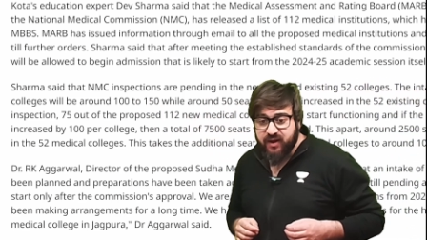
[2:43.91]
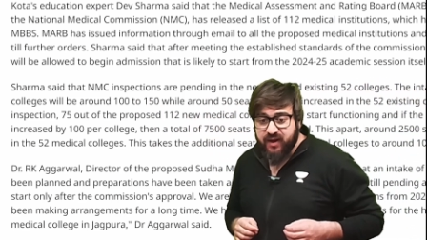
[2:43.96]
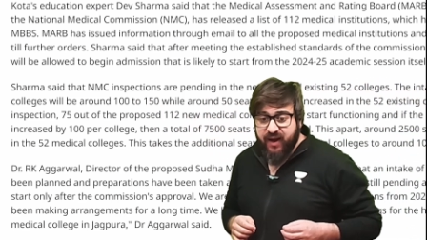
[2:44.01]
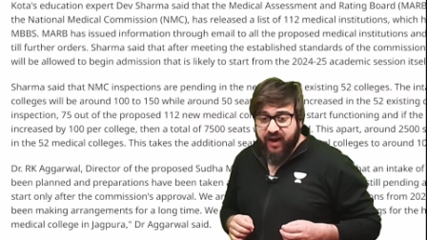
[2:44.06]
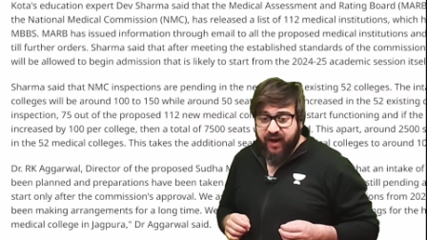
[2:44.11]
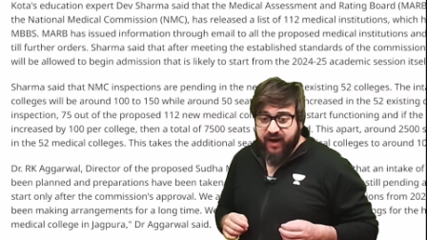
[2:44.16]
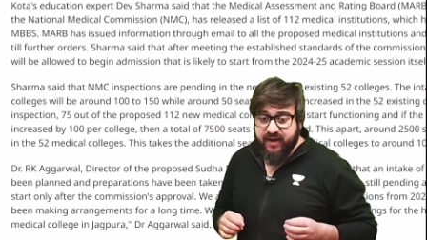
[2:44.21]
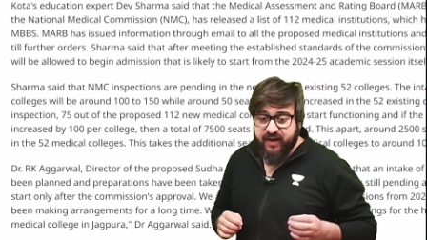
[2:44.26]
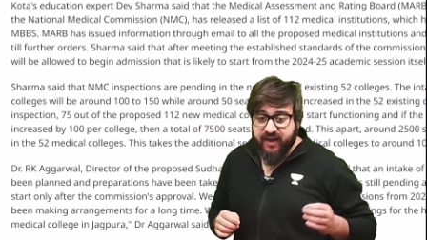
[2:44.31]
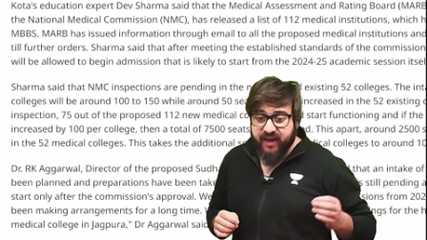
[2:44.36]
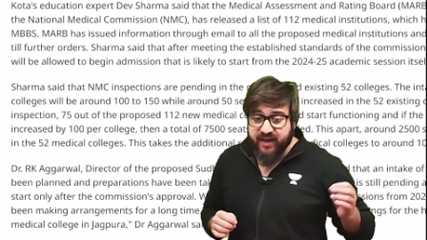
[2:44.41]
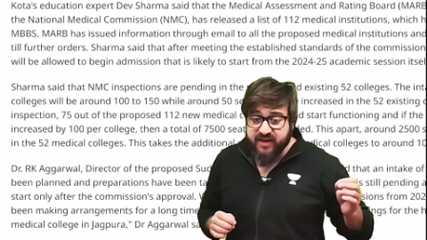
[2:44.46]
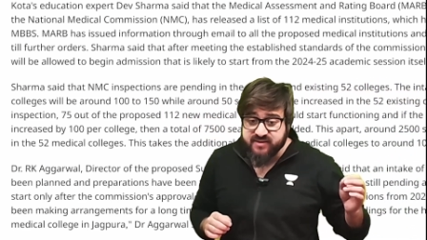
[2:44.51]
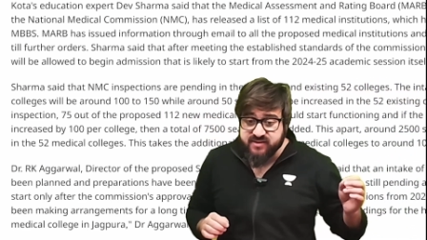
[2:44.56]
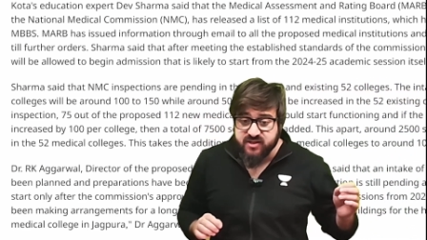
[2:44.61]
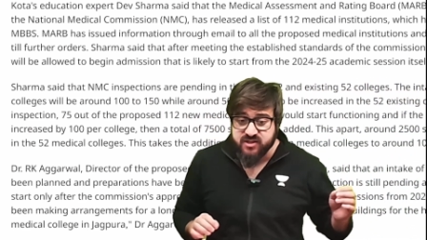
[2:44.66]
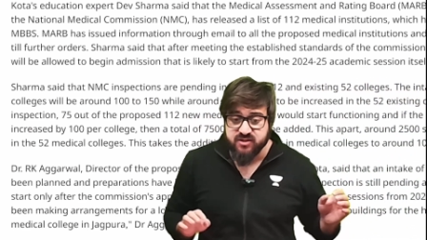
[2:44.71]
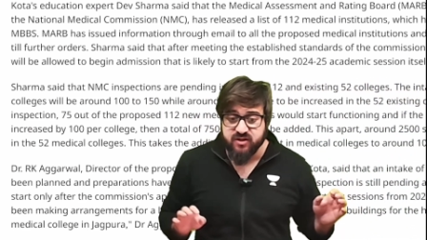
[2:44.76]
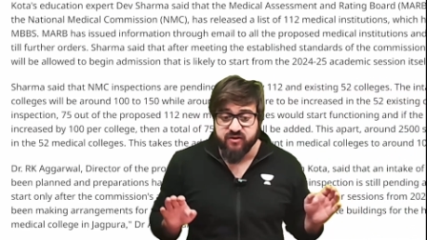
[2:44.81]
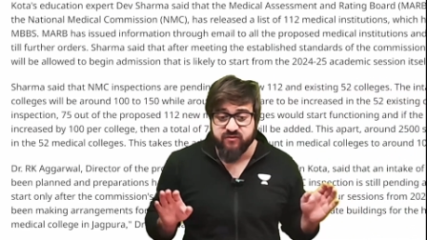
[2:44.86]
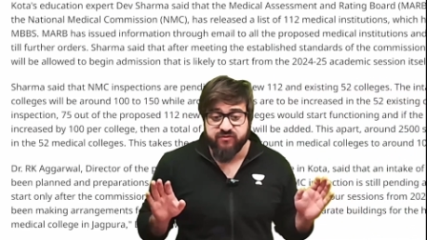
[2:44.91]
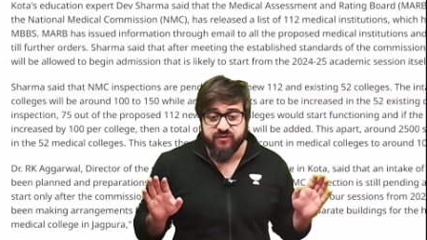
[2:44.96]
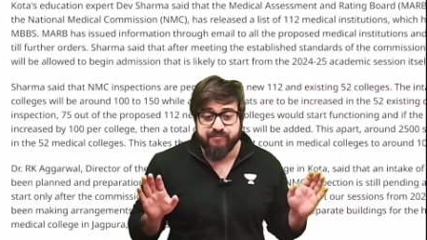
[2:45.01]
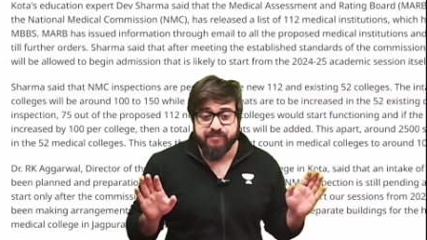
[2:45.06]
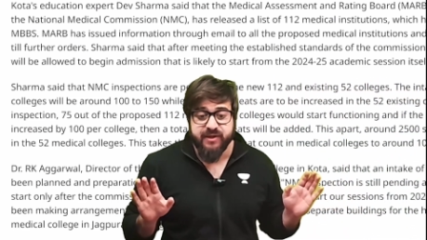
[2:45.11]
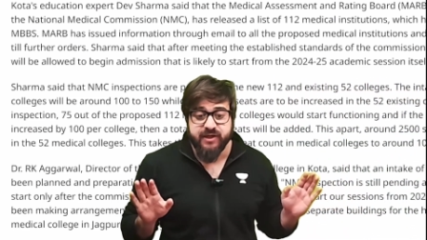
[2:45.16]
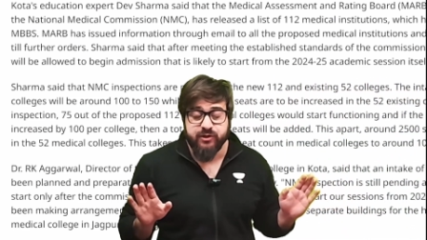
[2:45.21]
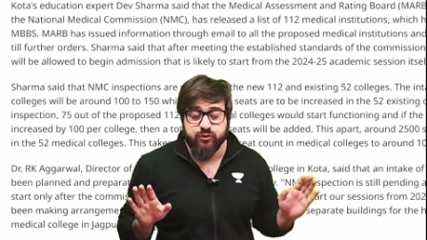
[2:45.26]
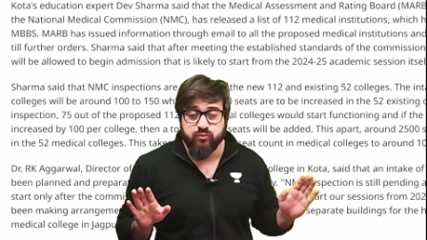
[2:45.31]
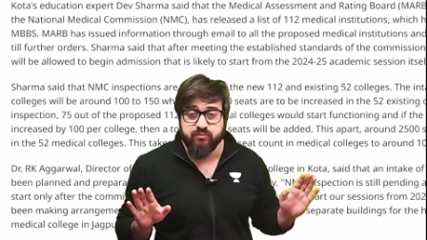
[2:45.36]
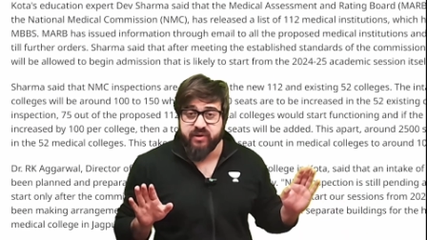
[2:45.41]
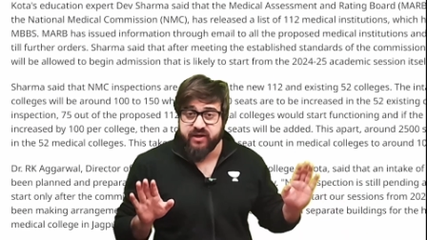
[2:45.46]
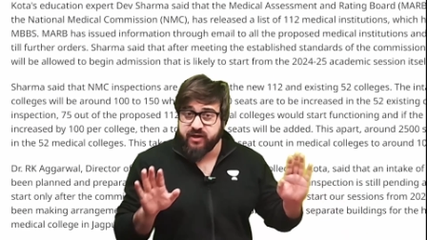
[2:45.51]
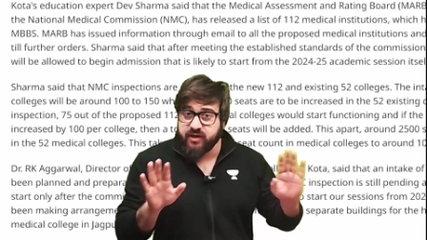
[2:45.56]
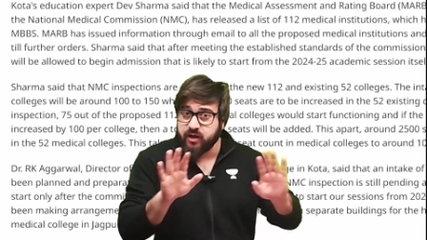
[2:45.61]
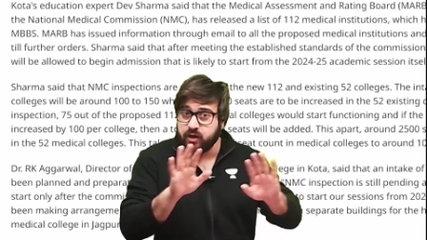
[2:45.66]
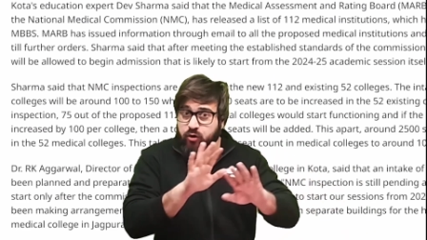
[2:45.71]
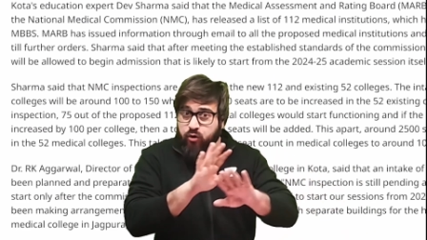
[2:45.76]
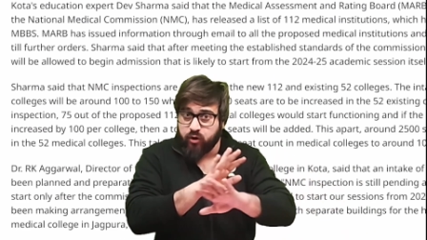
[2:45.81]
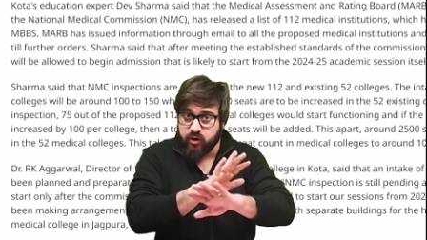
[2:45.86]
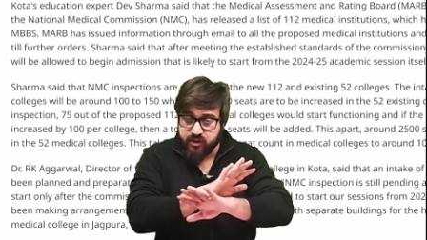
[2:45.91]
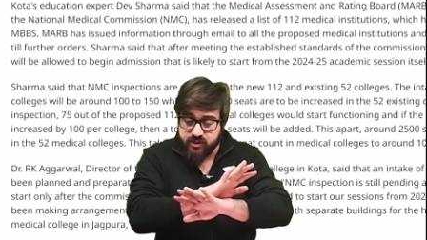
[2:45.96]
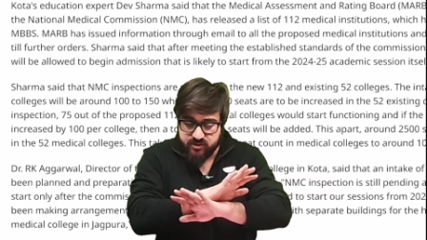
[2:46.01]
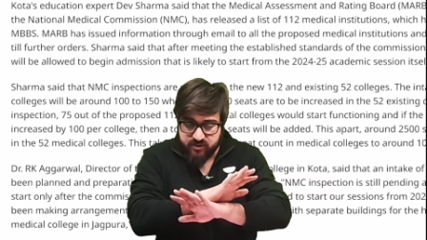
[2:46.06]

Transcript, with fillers: and existing 52 medical colleges.